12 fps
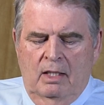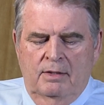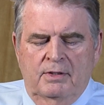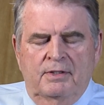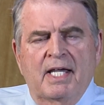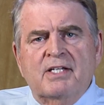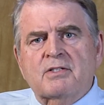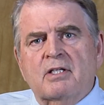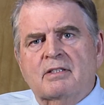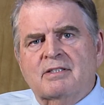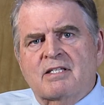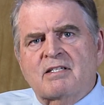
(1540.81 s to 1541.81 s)
The next
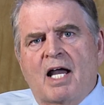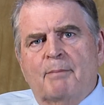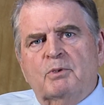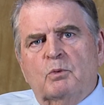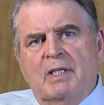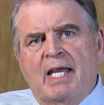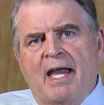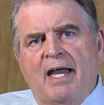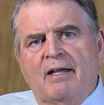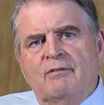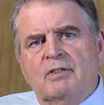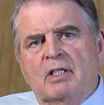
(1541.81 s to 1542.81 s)
disciple we
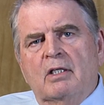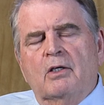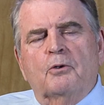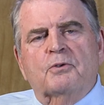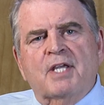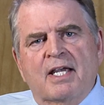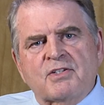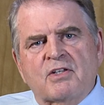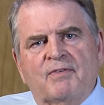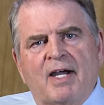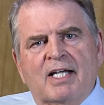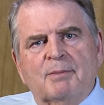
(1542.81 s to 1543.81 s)
have who
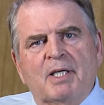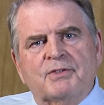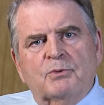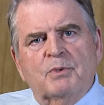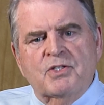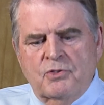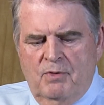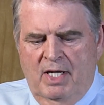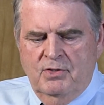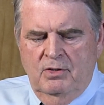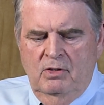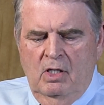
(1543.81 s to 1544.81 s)
testified about the
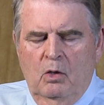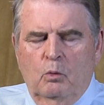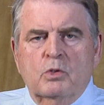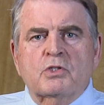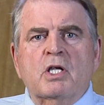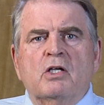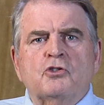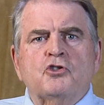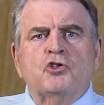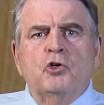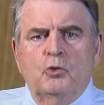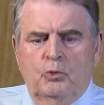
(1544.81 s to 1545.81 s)
resurrection was
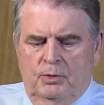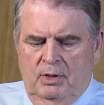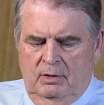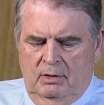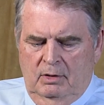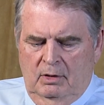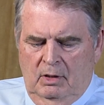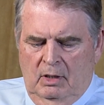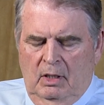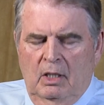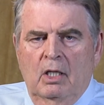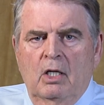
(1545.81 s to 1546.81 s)
Jude.
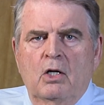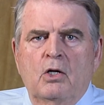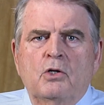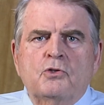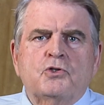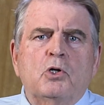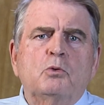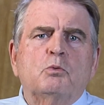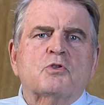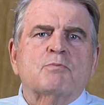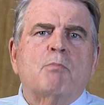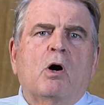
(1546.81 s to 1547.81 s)
Jude
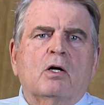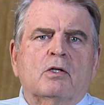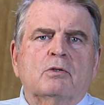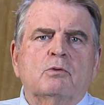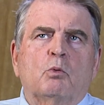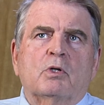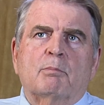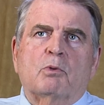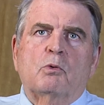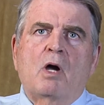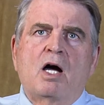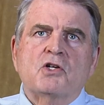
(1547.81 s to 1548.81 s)
was martyred when a
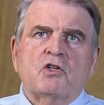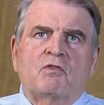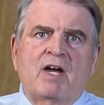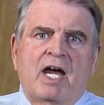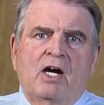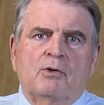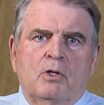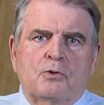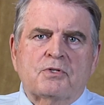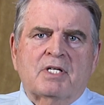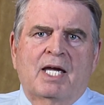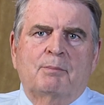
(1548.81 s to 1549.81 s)
barrage of
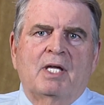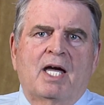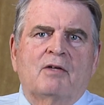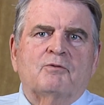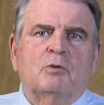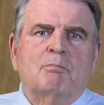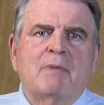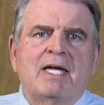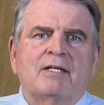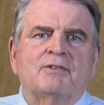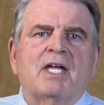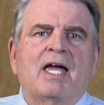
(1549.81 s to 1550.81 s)
arrows came down from
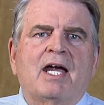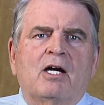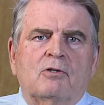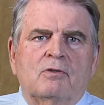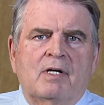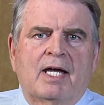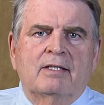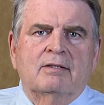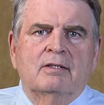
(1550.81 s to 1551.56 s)
Mount Ararat.